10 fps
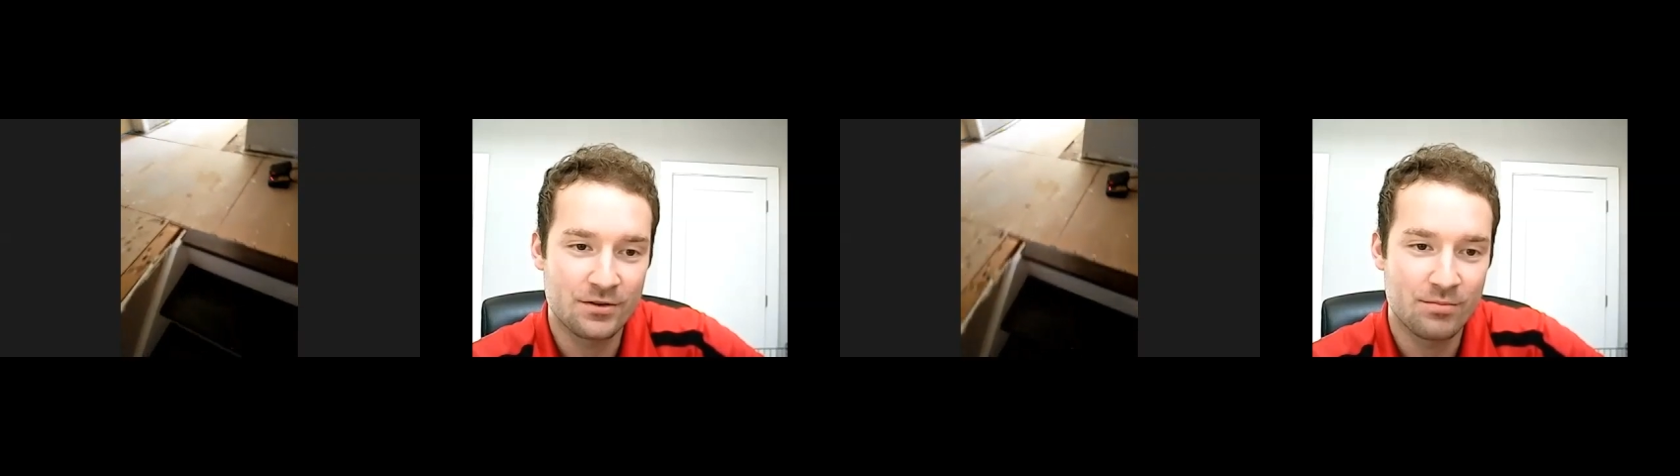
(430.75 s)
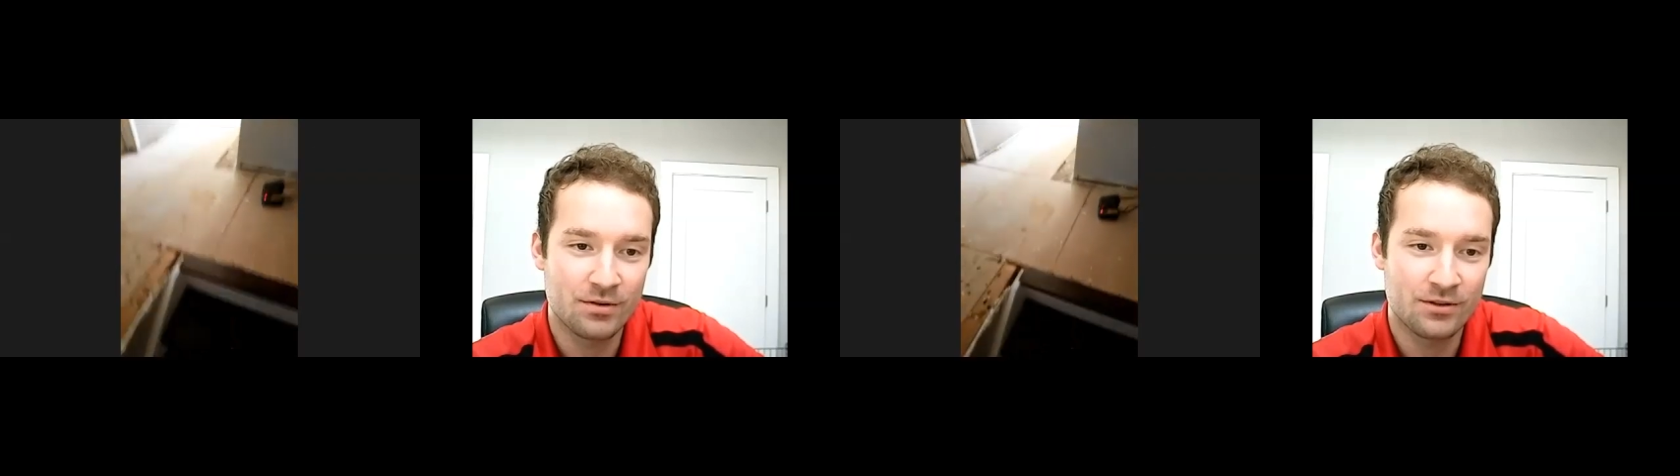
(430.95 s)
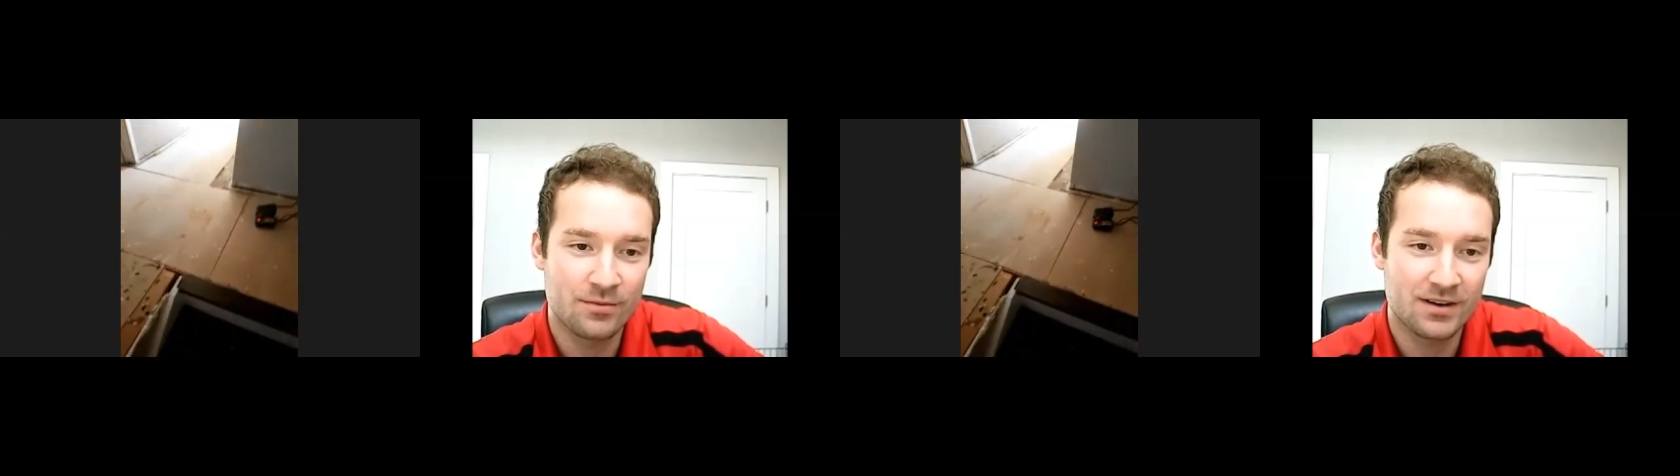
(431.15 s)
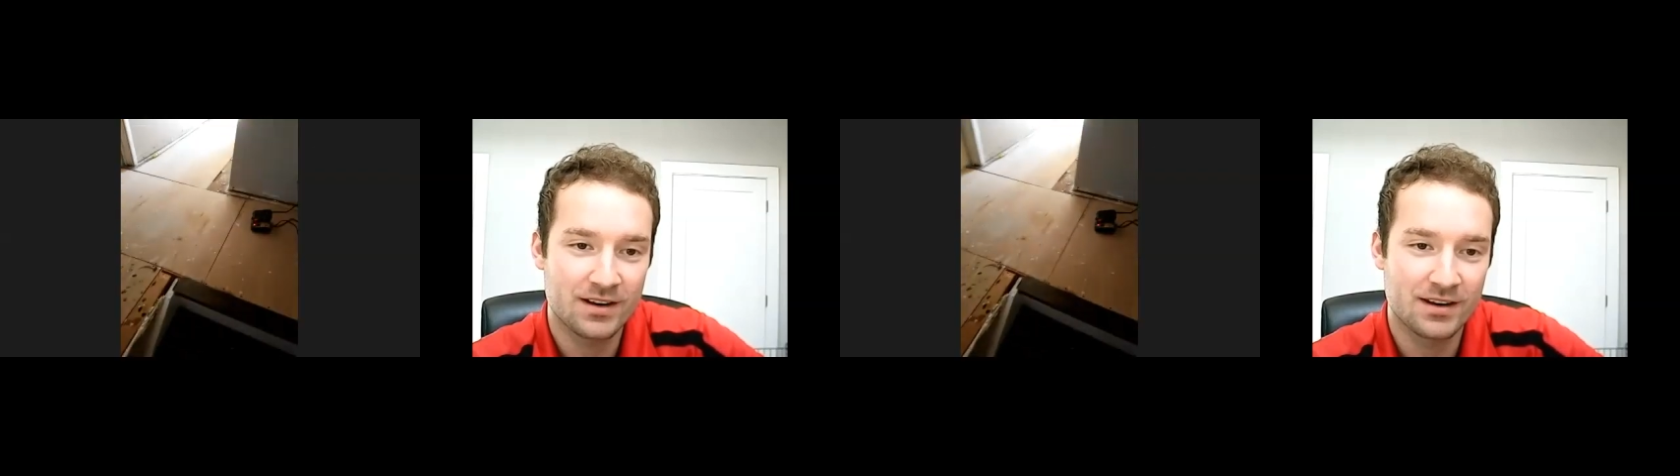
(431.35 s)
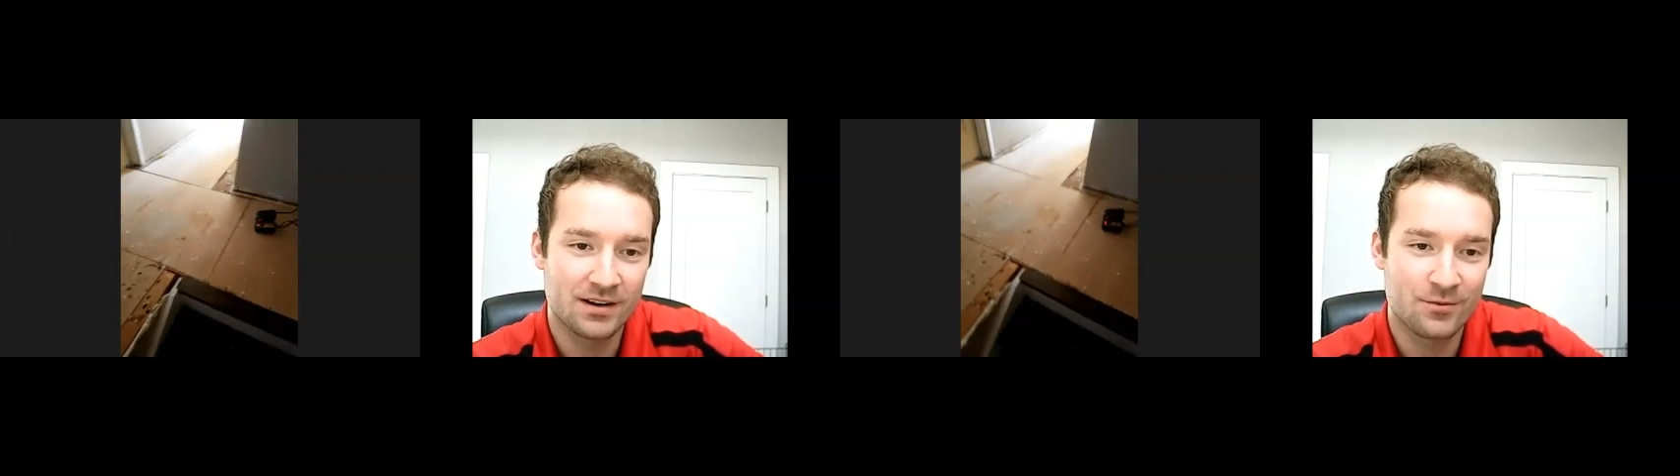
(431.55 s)
put the work
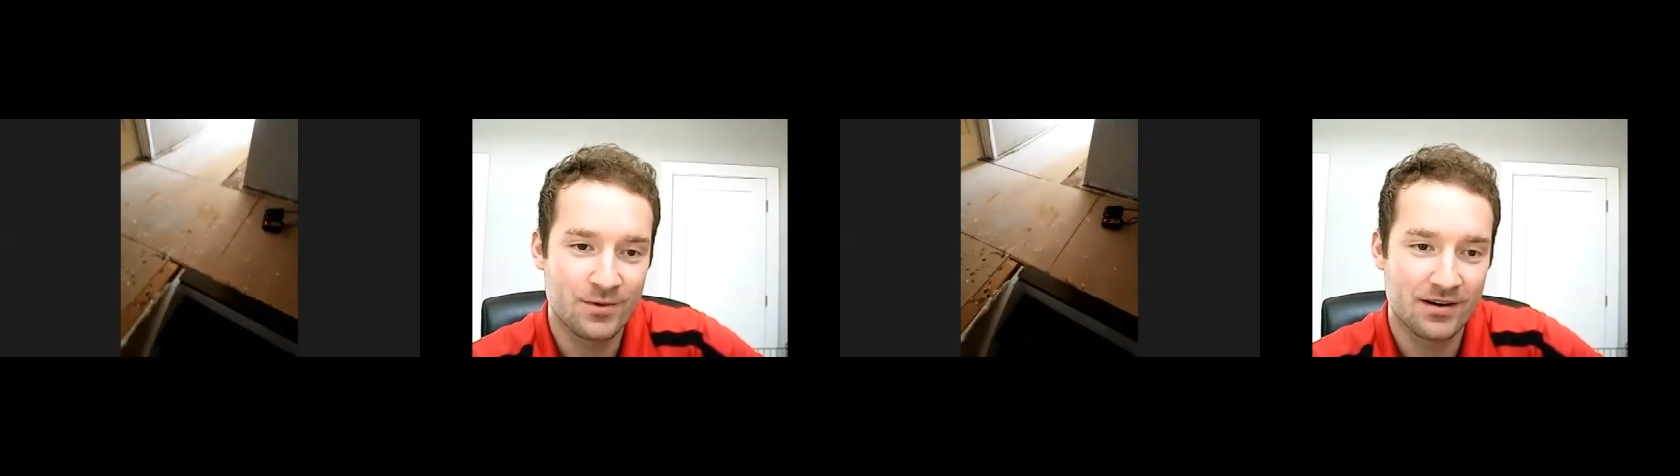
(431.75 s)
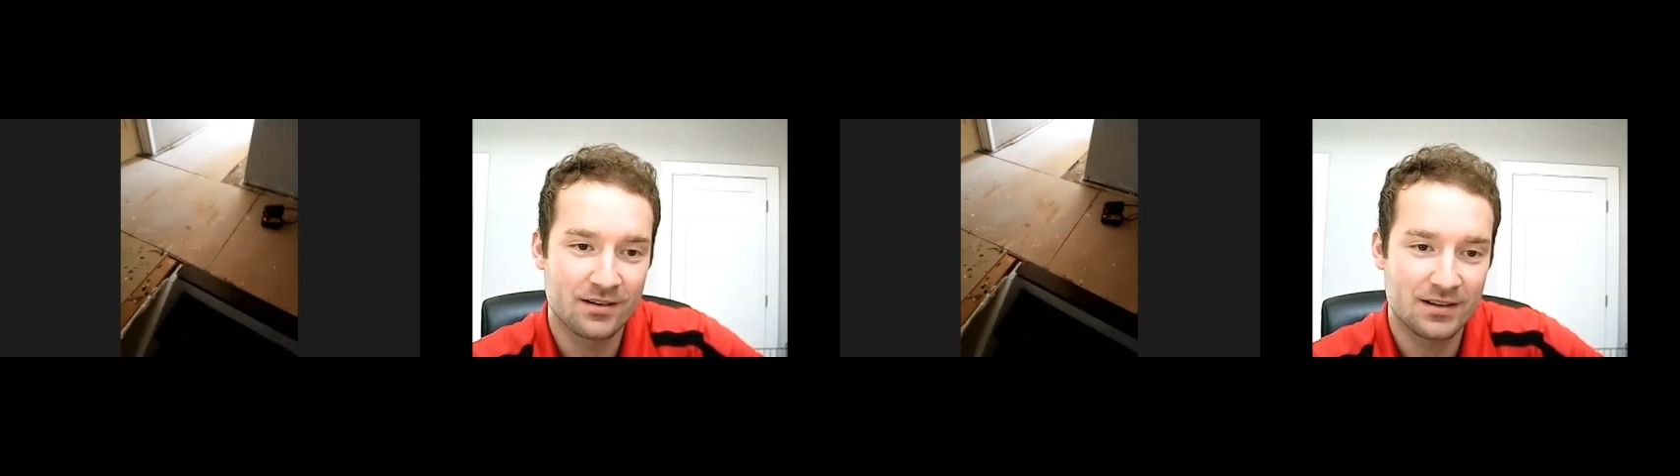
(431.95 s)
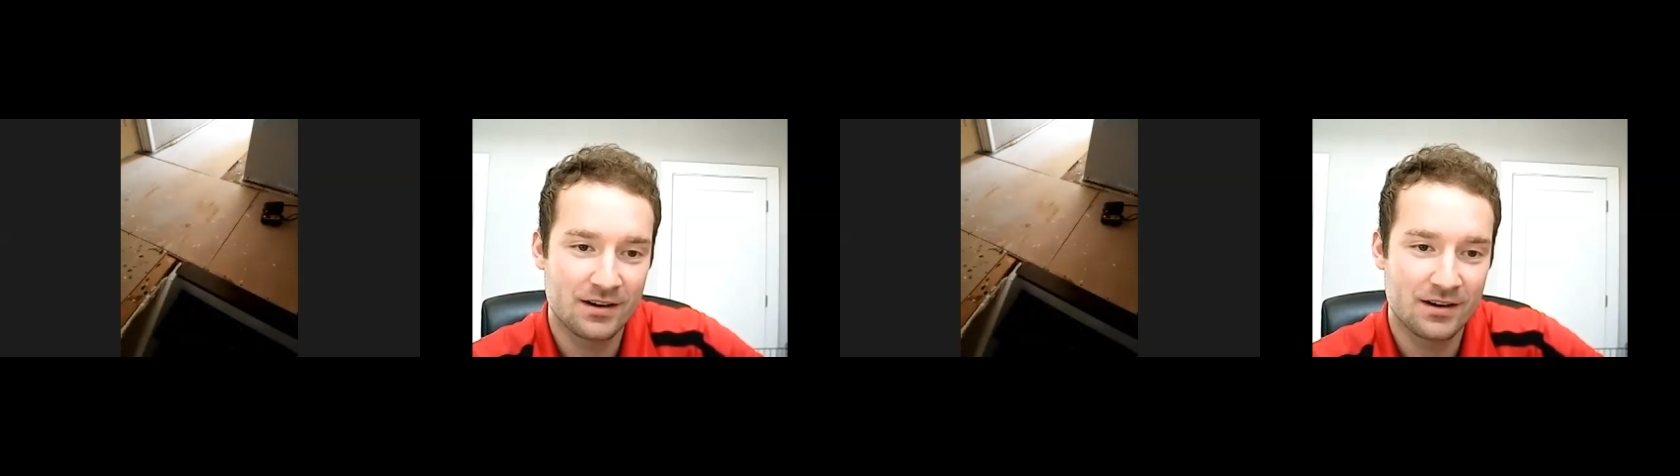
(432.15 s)
in here where,